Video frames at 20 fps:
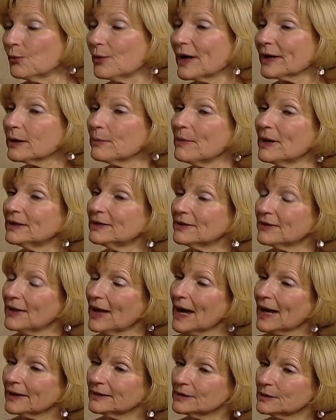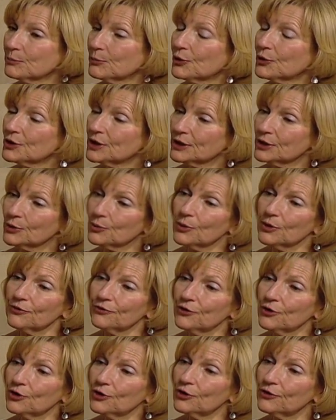recommend mm -hmm. that and put in a
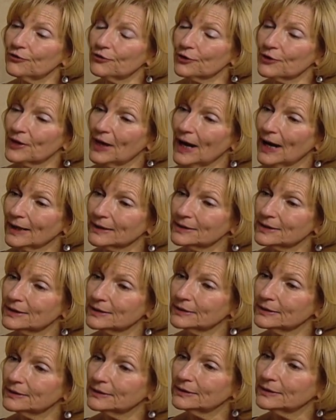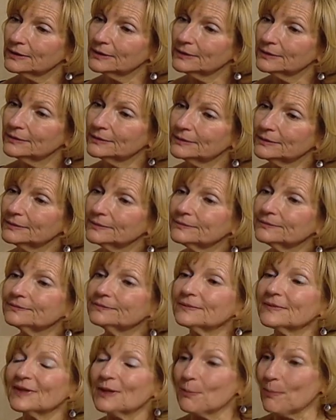referral for that. Or balance class.
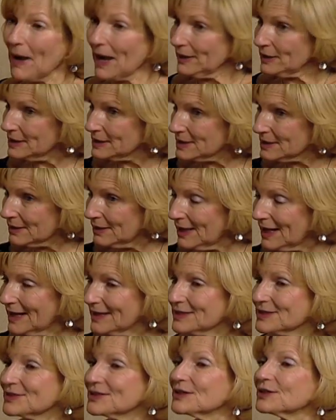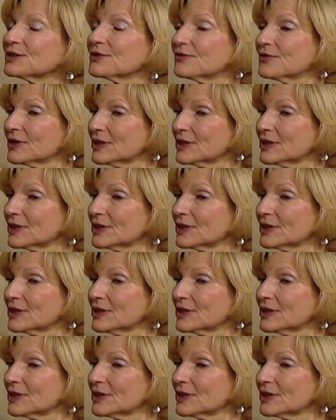The balance class that mm -hmm. the mm-hmm.